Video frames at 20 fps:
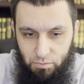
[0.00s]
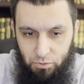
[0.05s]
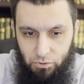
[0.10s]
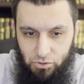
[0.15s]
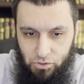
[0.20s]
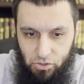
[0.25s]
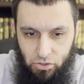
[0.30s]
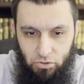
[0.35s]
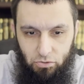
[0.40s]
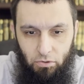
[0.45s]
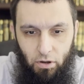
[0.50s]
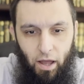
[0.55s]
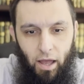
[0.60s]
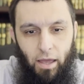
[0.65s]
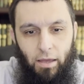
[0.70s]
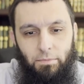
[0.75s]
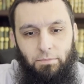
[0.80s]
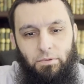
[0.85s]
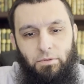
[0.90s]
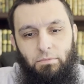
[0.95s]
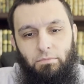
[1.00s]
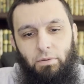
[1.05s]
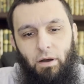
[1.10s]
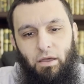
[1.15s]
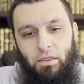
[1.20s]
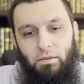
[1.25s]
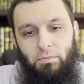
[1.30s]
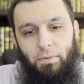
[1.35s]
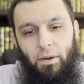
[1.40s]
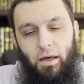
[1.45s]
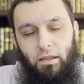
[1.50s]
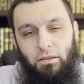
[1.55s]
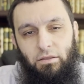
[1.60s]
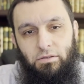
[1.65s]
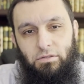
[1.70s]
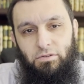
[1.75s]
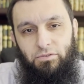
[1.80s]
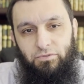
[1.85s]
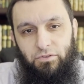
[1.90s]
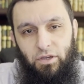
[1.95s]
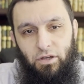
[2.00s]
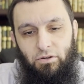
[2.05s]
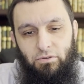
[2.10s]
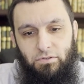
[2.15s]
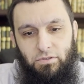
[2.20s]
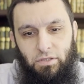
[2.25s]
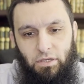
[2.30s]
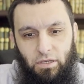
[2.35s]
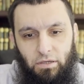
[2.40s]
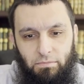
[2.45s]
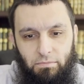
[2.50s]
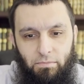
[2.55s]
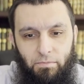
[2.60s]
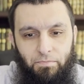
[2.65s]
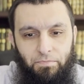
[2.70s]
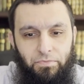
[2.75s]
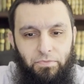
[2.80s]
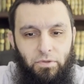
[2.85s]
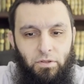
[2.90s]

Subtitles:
prescribed by the palliative care team